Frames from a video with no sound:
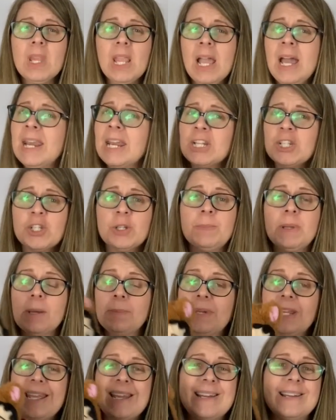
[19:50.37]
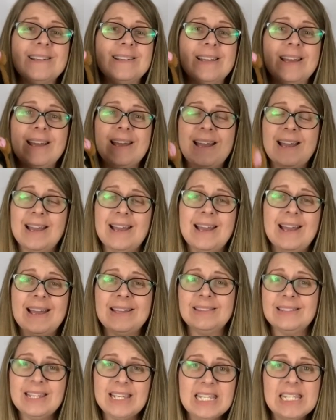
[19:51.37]
and I should be able to get
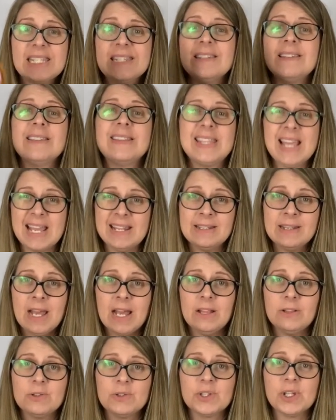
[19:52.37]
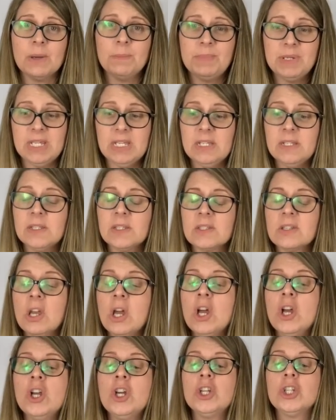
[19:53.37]
at least $10 a piece.
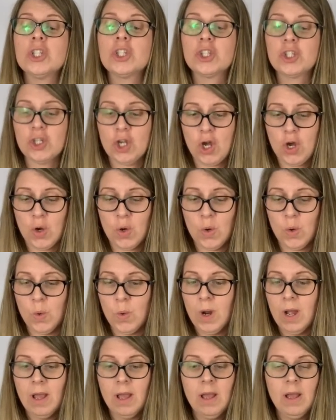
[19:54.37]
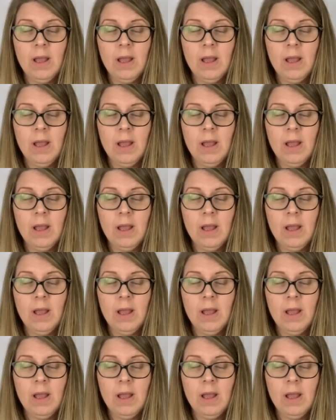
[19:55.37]
So,